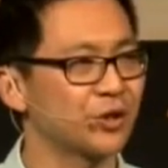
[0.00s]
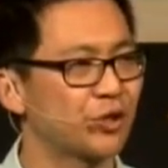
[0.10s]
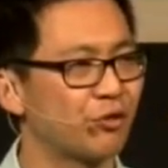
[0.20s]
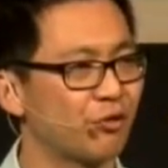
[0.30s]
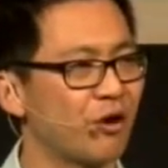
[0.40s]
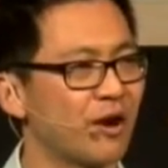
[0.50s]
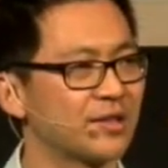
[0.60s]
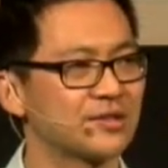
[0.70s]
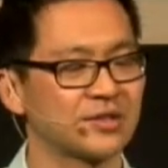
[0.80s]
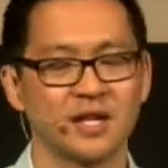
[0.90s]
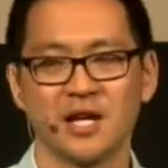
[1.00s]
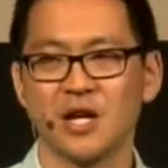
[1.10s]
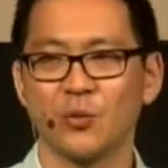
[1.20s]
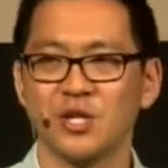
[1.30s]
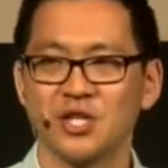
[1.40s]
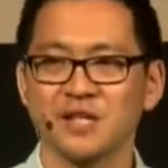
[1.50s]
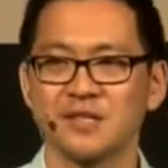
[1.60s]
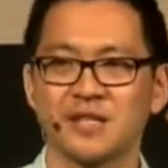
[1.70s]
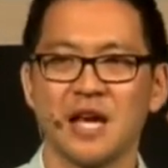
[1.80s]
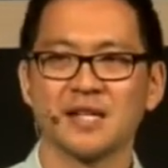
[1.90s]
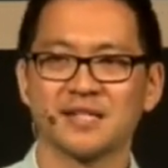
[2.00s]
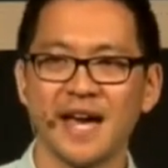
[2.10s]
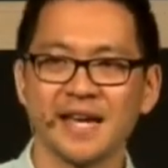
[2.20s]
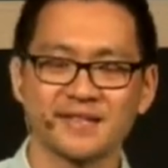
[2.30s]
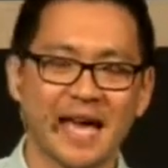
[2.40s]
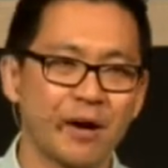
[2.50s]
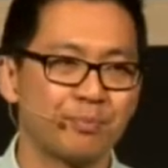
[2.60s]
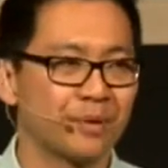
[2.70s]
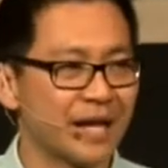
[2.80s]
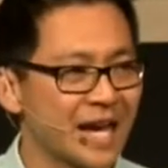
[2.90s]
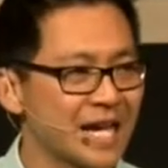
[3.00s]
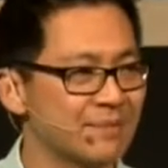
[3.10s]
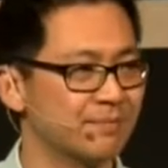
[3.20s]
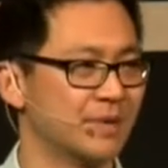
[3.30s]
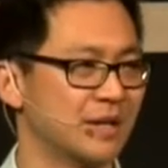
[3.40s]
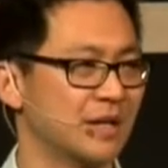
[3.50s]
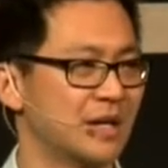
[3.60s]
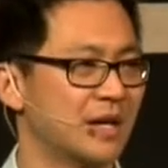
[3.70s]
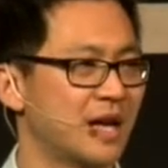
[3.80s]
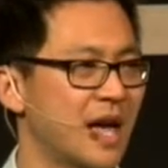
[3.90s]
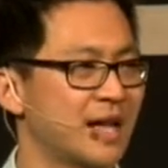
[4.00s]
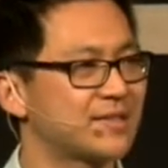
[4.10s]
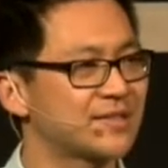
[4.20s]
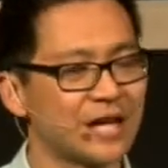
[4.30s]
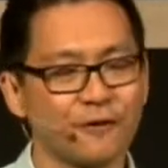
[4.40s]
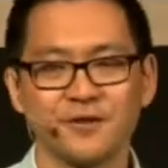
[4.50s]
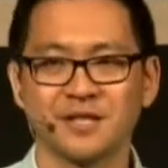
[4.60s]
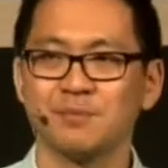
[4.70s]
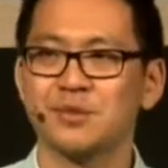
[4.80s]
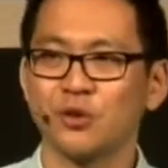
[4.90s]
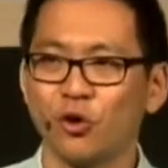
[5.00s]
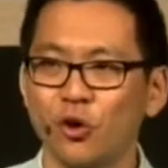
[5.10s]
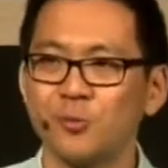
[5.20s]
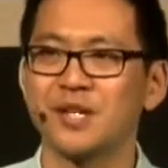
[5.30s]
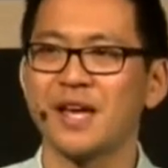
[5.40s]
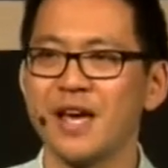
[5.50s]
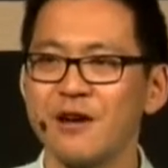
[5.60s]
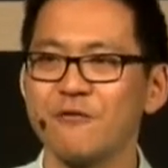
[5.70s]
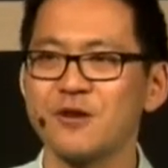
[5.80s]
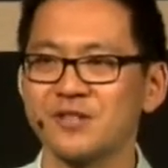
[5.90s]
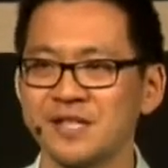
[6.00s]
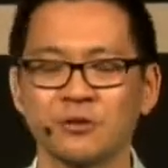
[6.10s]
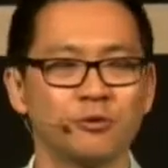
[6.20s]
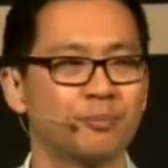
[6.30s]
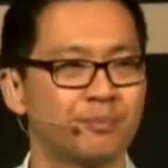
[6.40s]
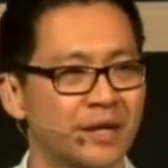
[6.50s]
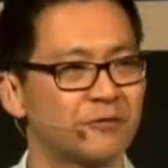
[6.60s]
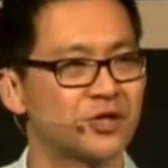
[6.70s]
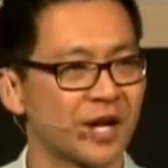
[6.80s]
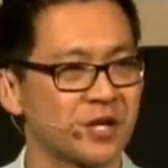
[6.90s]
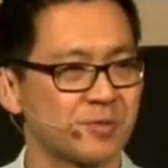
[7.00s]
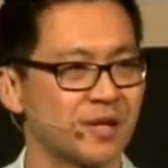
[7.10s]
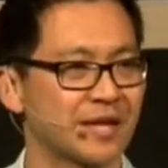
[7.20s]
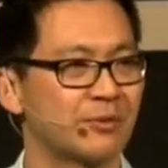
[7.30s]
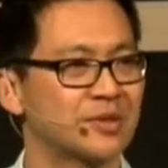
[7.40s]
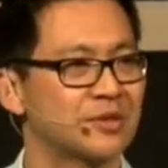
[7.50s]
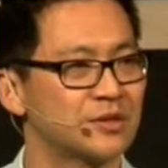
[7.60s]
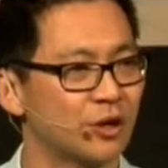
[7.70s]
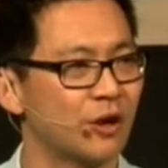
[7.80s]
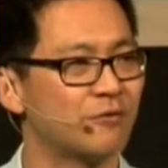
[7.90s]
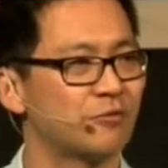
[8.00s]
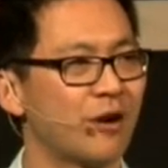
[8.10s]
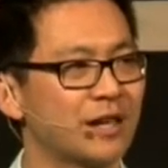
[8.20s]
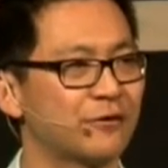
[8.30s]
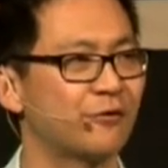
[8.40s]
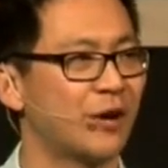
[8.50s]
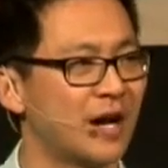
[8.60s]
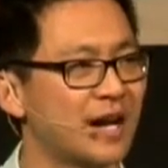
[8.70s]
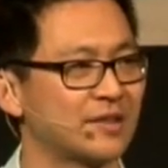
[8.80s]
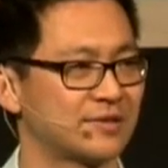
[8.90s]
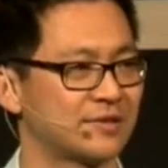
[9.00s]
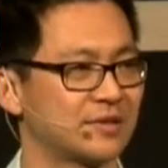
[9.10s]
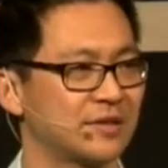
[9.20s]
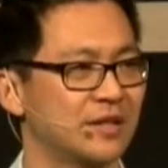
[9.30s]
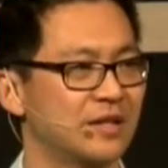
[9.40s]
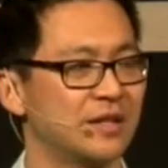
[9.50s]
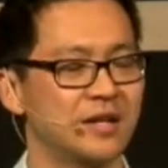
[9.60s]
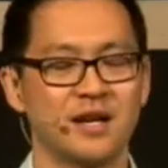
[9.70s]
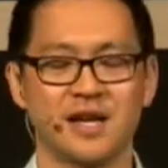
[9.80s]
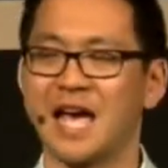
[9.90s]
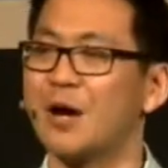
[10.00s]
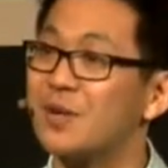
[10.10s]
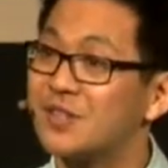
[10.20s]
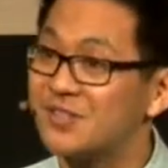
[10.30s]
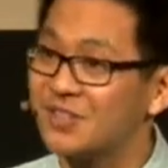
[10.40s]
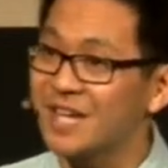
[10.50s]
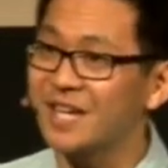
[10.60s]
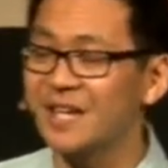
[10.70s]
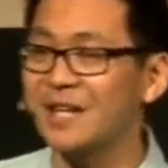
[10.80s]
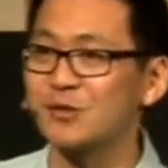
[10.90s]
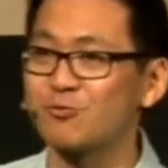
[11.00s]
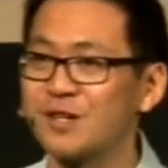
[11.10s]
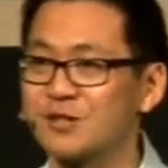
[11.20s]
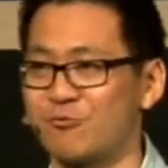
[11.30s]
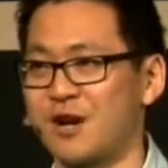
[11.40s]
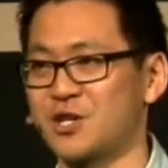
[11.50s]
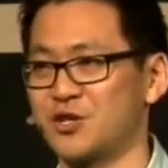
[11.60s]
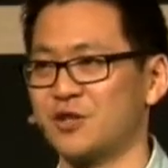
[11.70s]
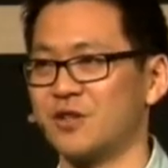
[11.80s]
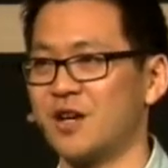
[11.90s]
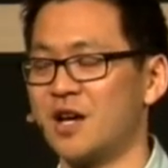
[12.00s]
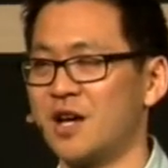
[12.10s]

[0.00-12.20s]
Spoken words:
a cross, where Jesus takes our blame and suffers and absorbs every single bit of judgment that was deserved rightly for us. And we see it in his resurrection,